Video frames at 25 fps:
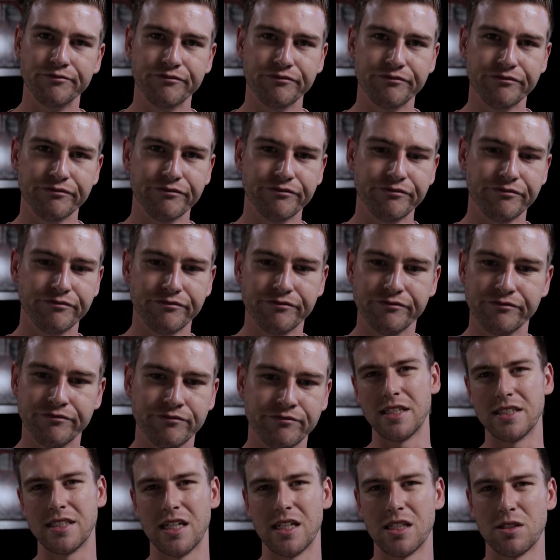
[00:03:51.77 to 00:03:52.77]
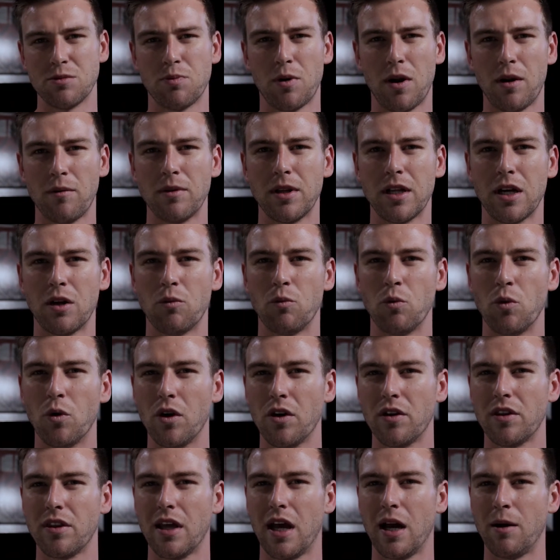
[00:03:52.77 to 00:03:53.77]
But with that being said, it's probably not
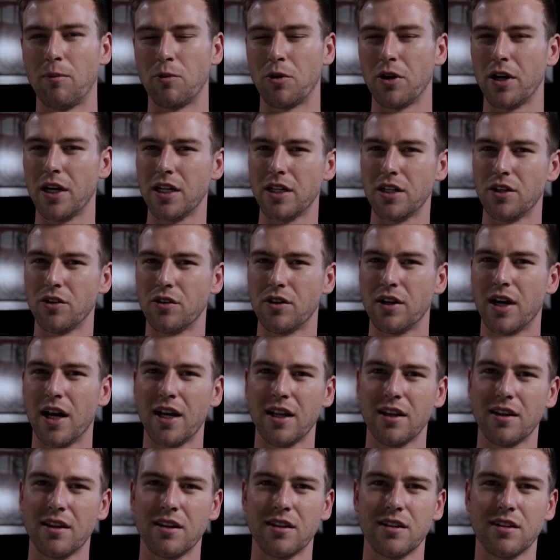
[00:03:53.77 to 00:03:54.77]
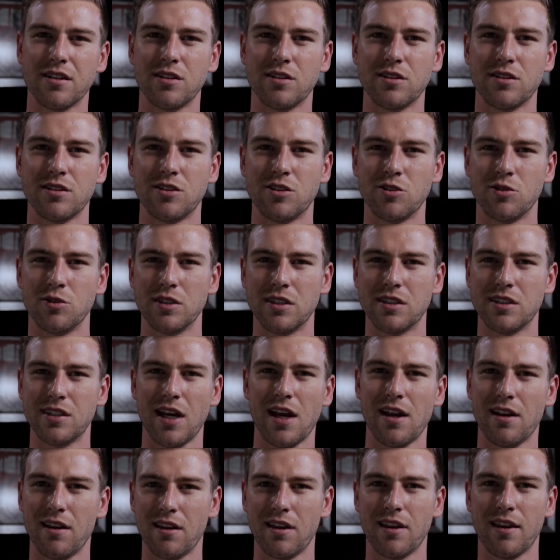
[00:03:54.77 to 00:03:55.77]
worth upgrading your 9th to a
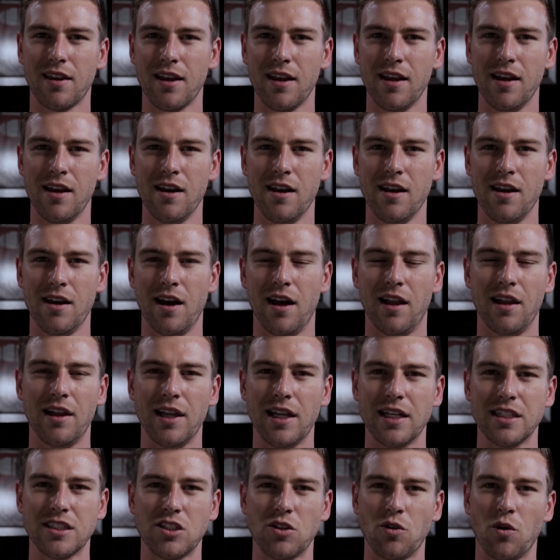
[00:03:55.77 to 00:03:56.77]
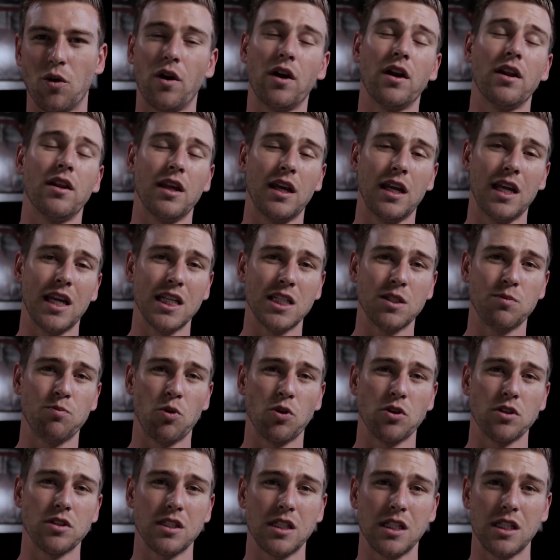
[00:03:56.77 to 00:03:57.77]
10th unless you are in the
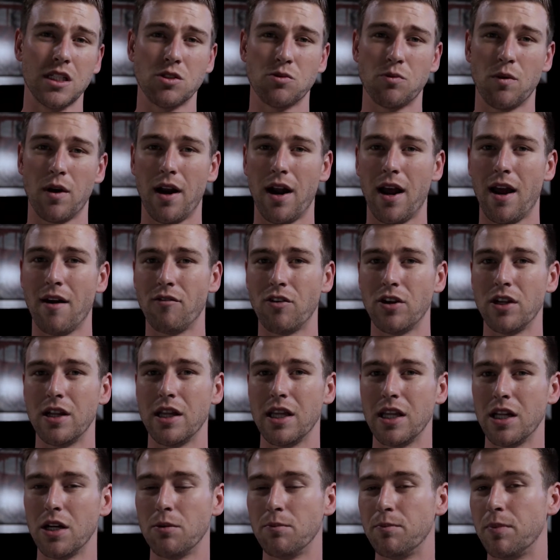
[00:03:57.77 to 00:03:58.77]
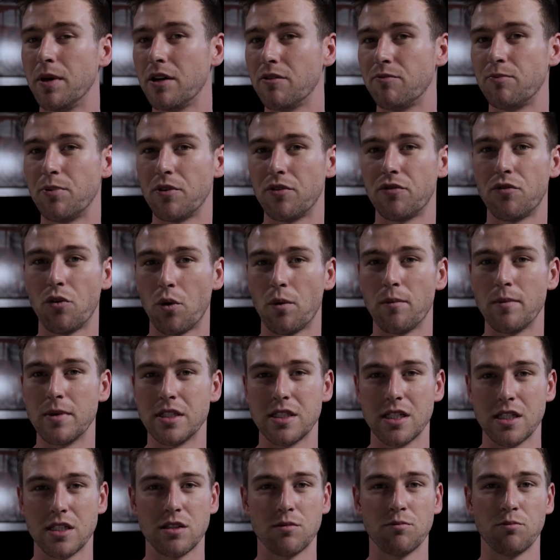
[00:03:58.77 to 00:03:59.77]
esports scenes where every little bit of
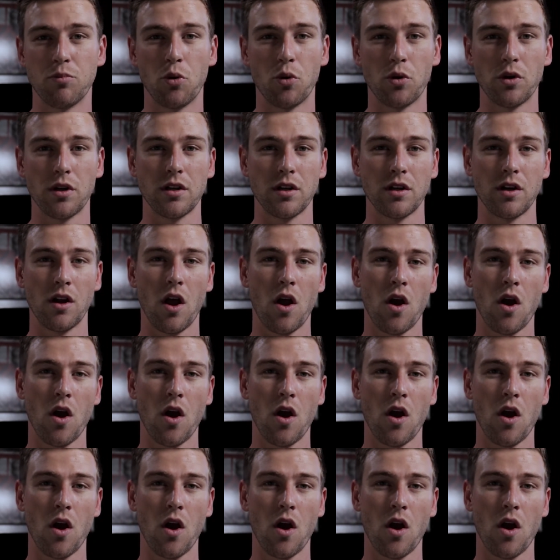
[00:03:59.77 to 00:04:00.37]
performance is important,